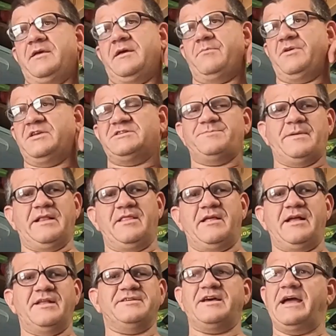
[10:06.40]
I'm going to spend a
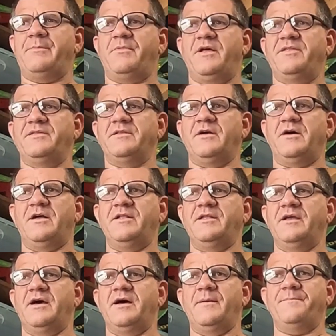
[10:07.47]
lot of time on
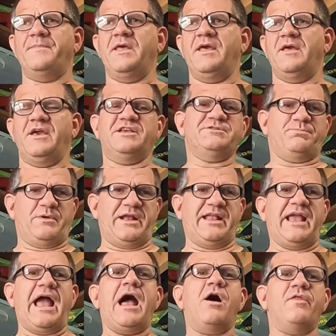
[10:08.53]

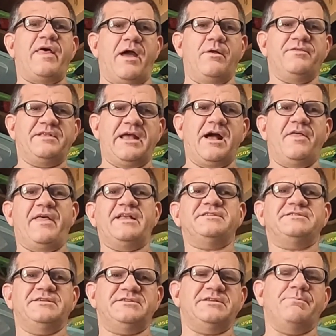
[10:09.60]
explaining how that
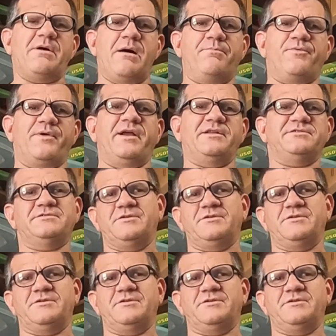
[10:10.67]
system operates.